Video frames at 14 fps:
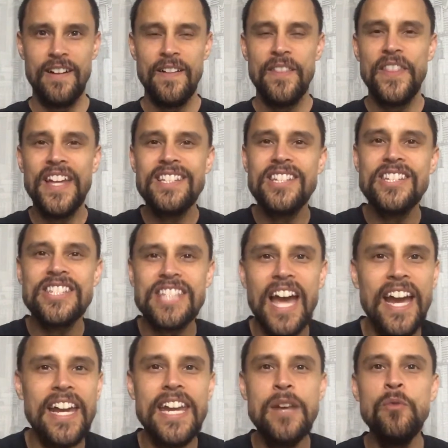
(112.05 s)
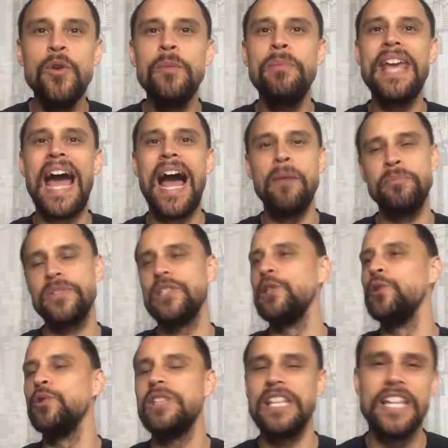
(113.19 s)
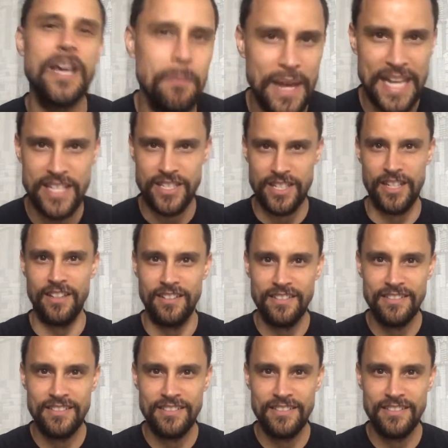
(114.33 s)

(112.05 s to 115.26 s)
then society would be absolutely amazing.